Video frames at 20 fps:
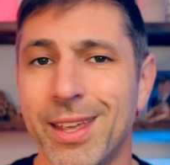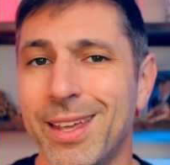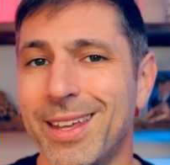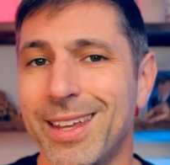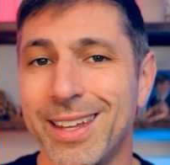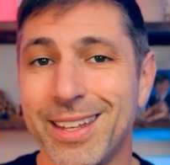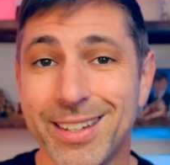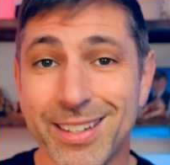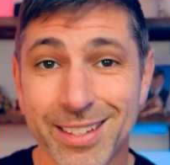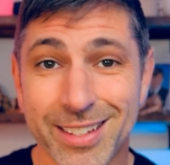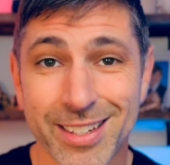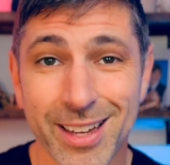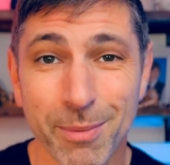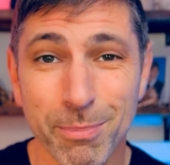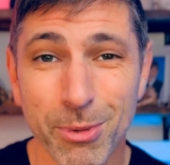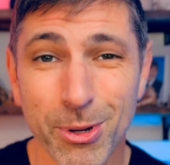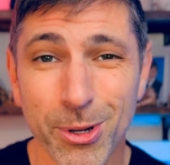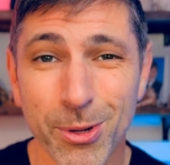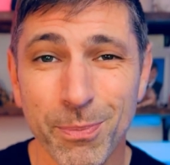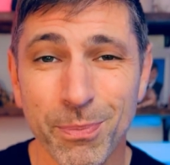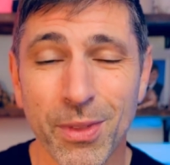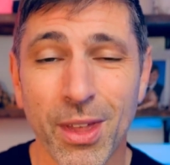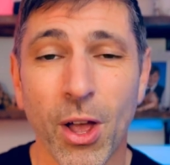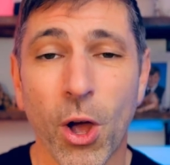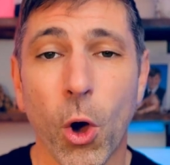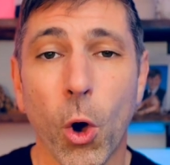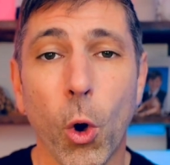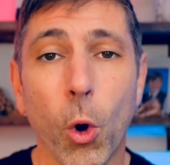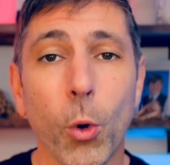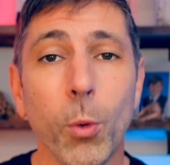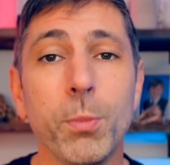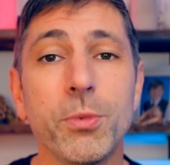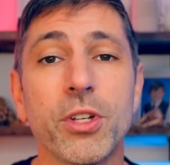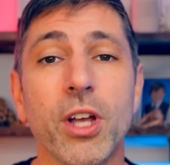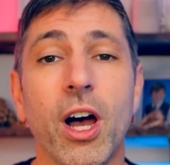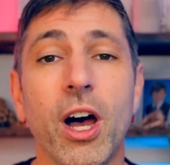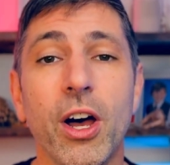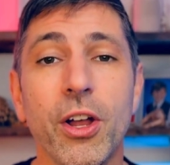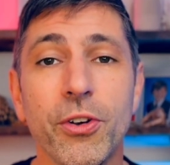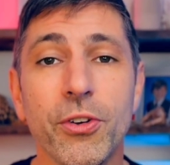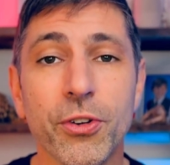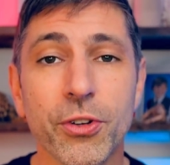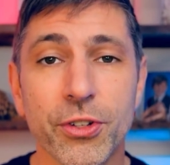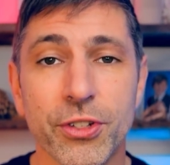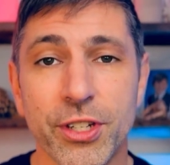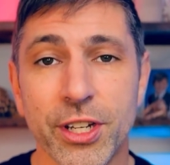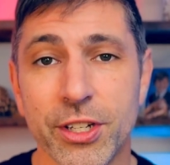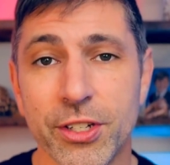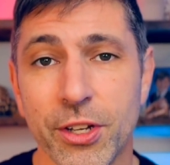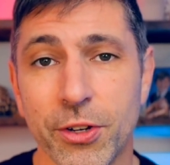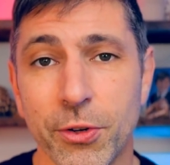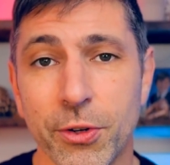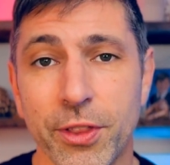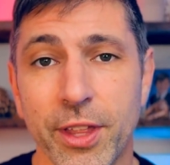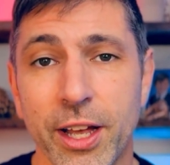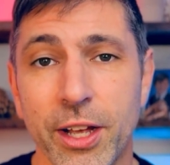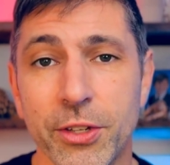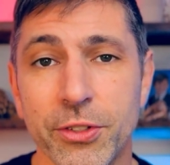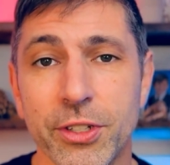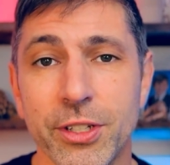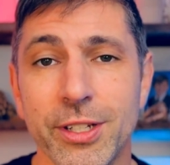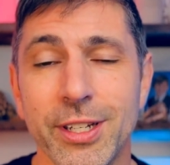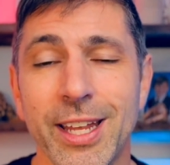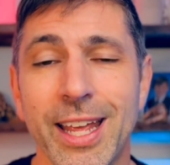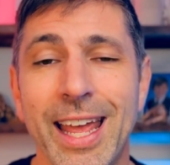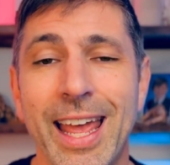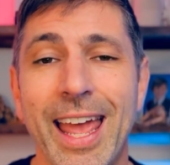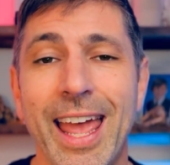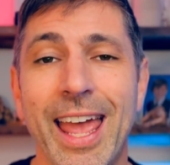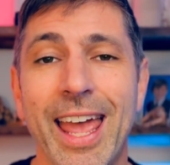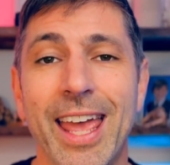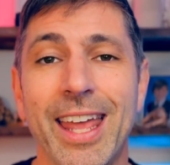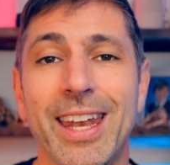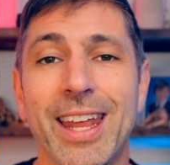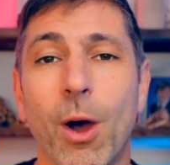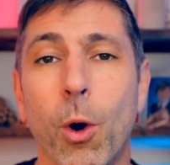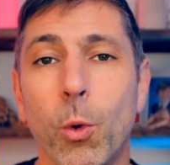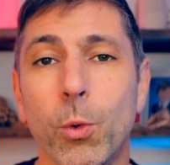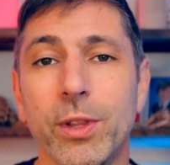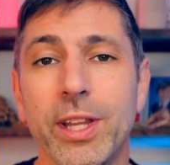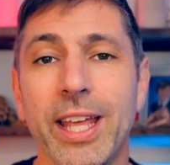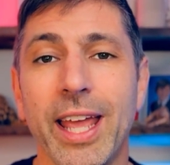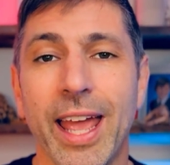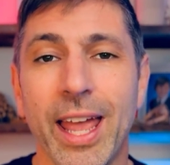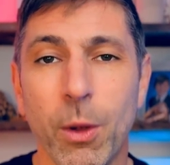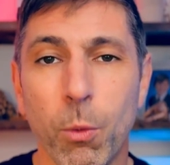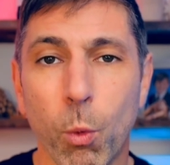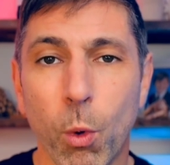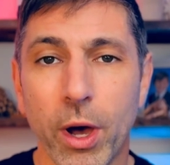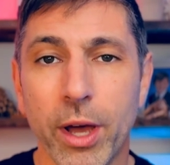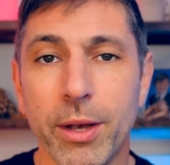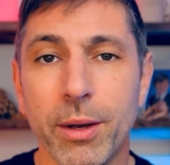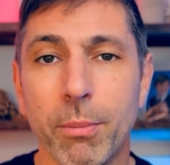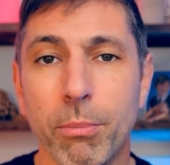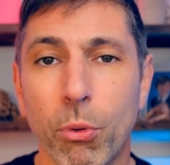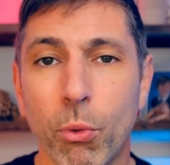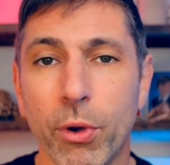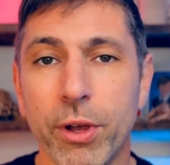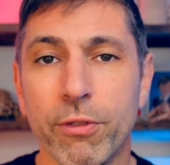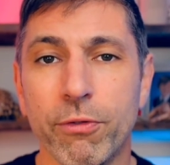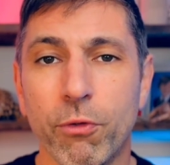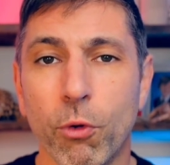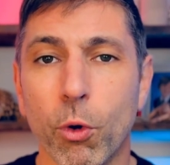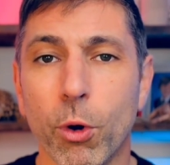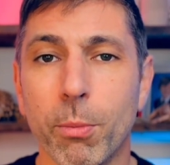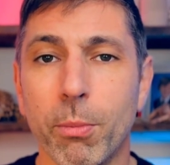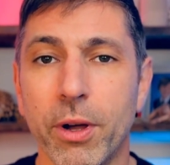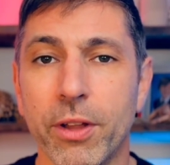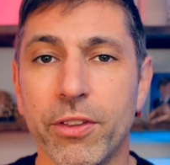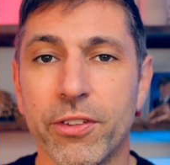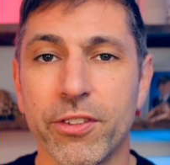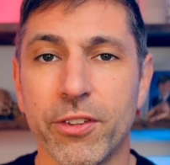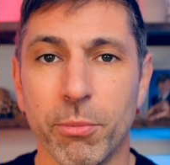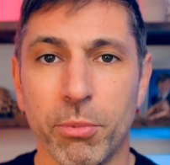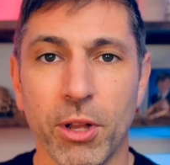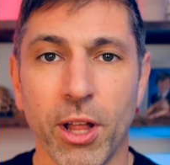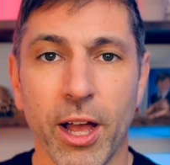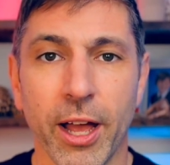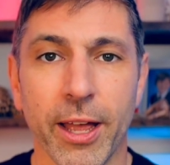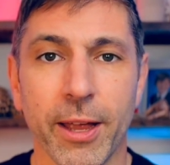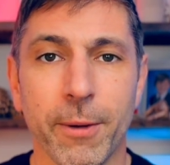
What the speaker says: In December, homes under 600,000 had only a 1.4 month supply.